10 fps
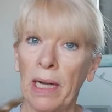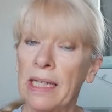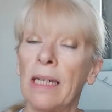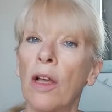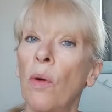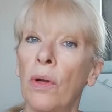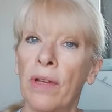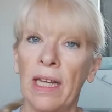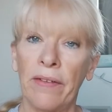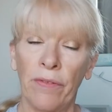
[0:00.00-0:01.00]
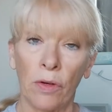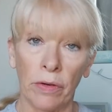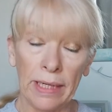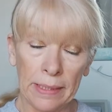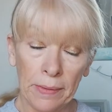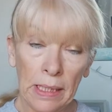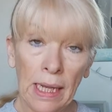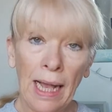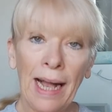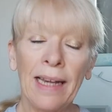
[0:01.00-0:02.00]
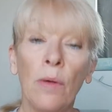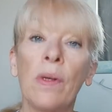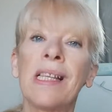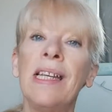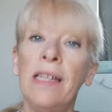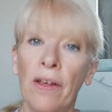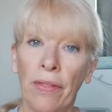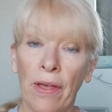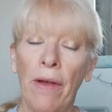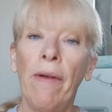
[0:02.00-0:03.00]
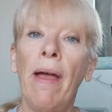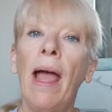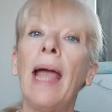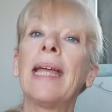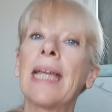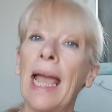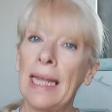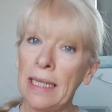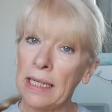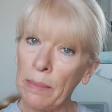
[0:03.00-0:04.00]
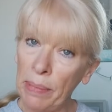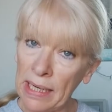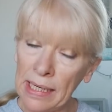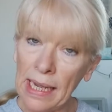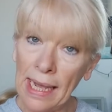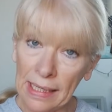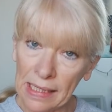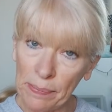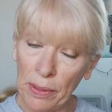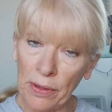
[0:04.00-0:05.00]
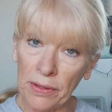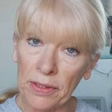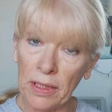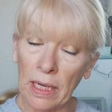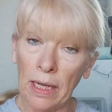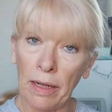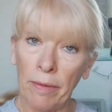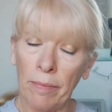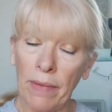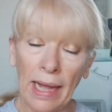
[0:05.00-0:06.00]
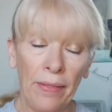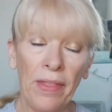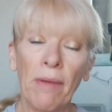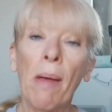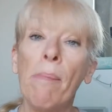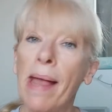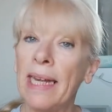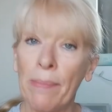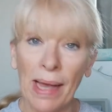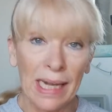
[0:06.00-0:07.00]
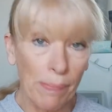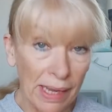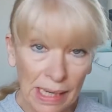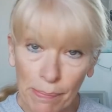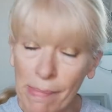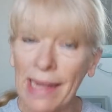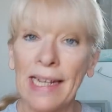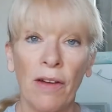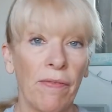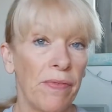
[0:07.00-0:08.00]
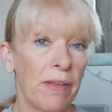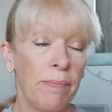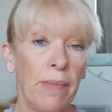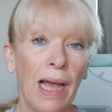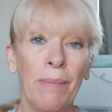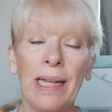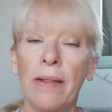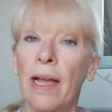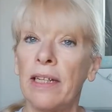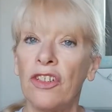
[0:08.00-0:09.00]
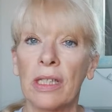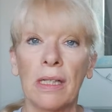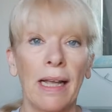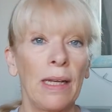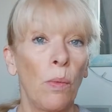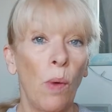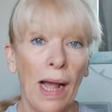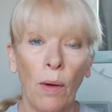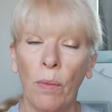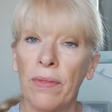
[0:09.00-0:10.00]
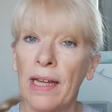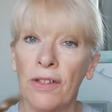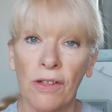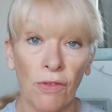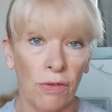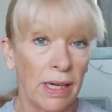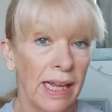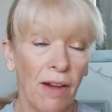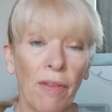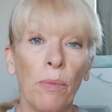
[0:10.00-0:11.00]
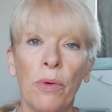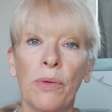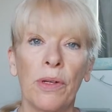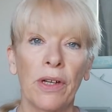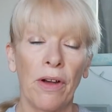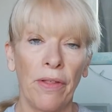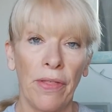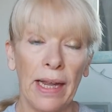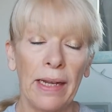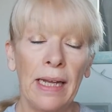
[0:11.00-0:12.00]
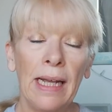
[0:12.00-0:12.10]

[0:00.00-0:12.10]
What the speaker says: I didn't go looking for it, and it was another KDP expert, and there are many of them. I mean, they're just like, wow, they're just crawling out of the woodwork, aren't they?